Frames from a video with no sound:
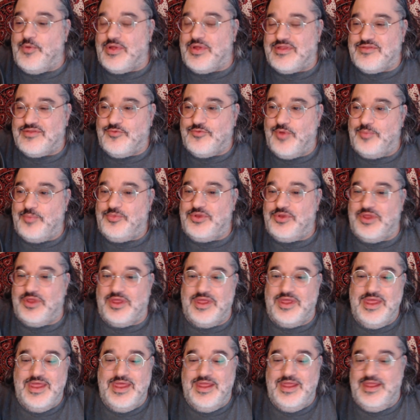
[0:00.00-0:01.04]
script to
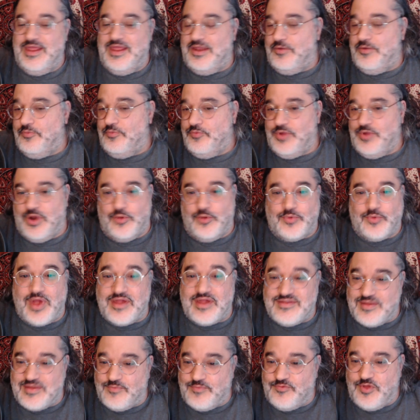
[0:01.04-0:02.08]
hit, you know,
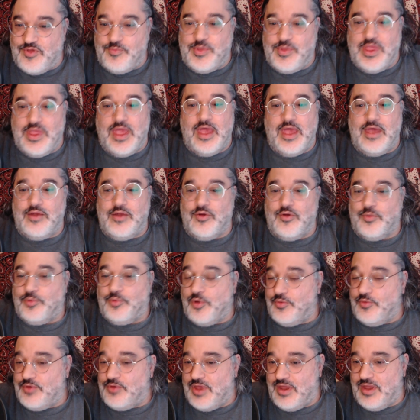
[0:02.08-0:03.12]
Riseup VPN or
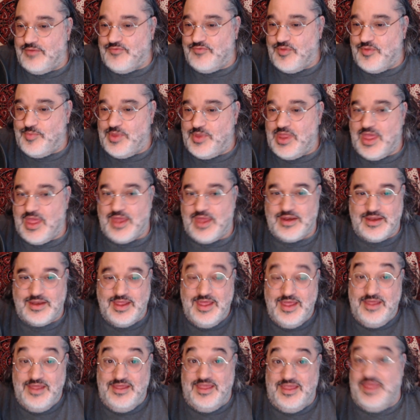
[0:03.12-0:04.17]
Proton VPN
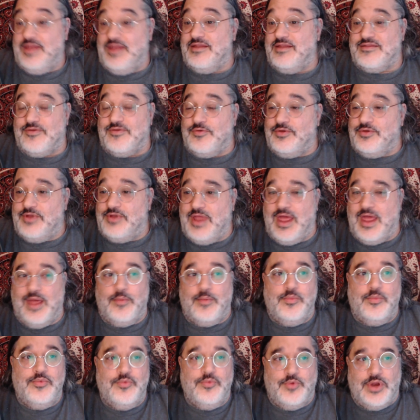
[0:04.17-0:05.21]
in a certain
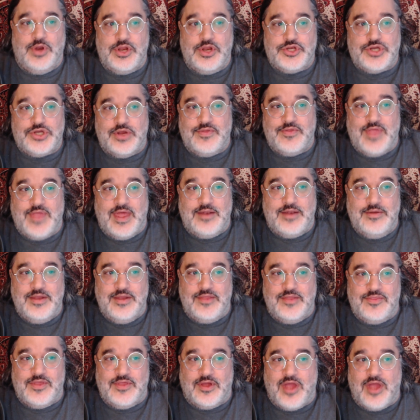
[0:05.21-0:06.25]
tab, let me share that
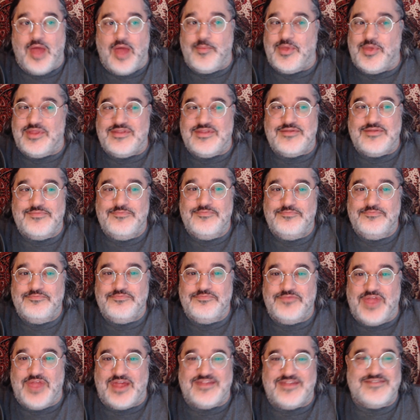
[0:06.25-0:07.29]
in the comments.
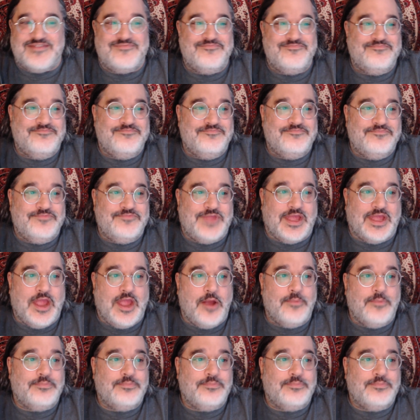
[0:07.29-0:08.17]
Thanks. Take care.